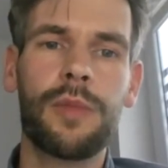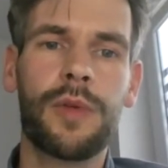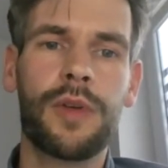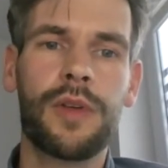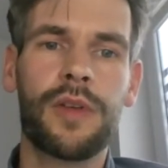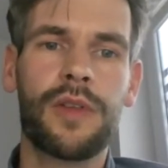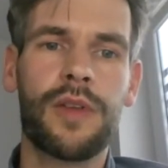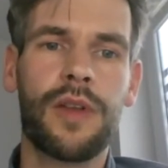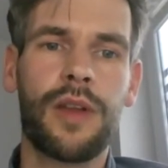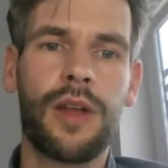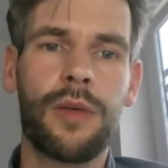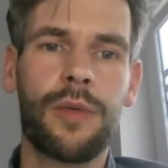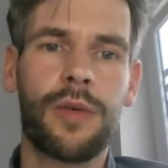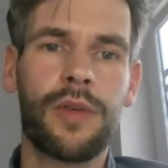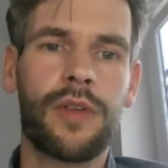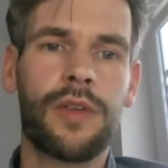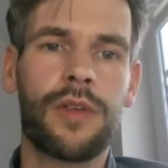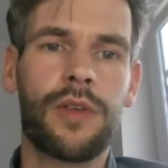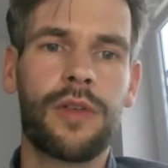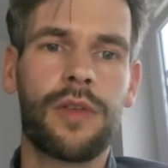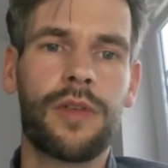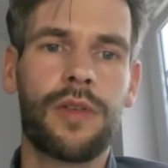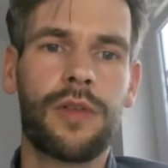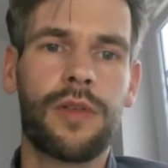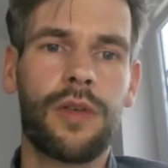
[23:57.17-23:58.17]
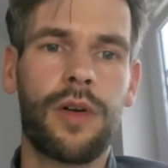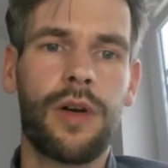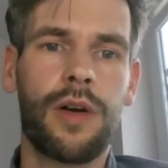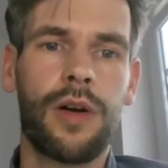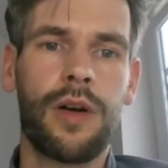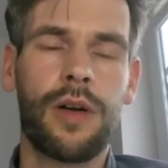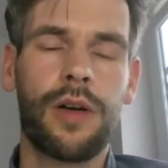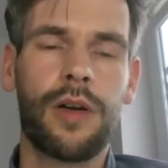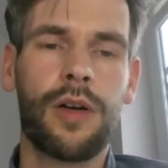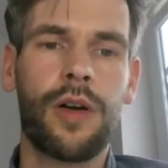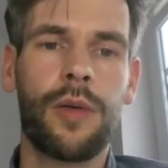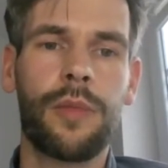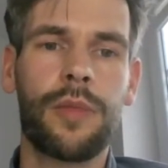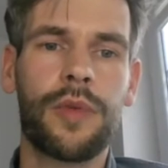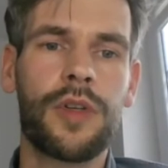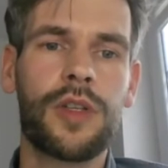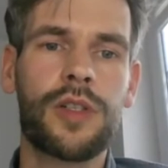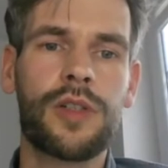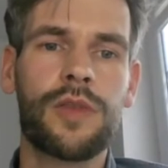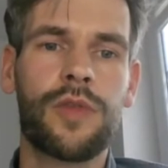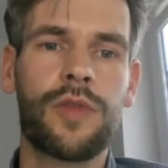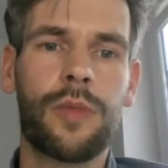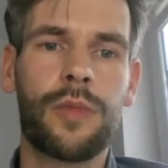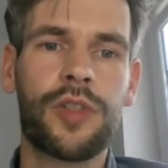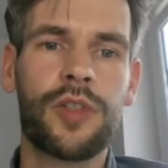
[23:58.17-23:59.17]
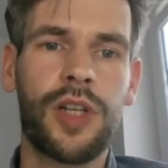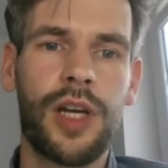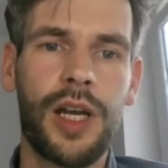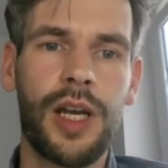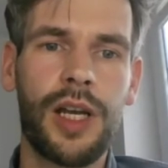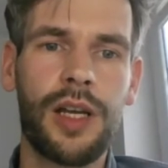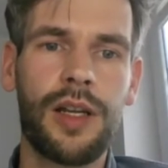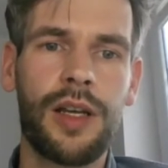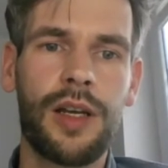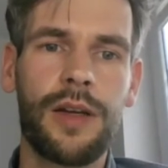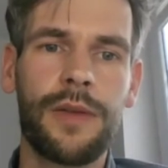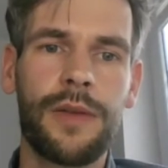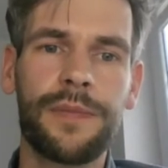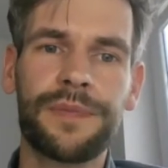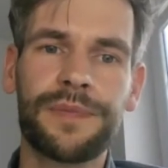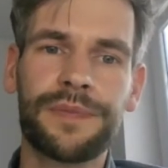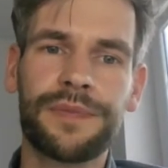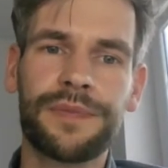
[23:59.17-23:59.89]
because there was strong competition from China.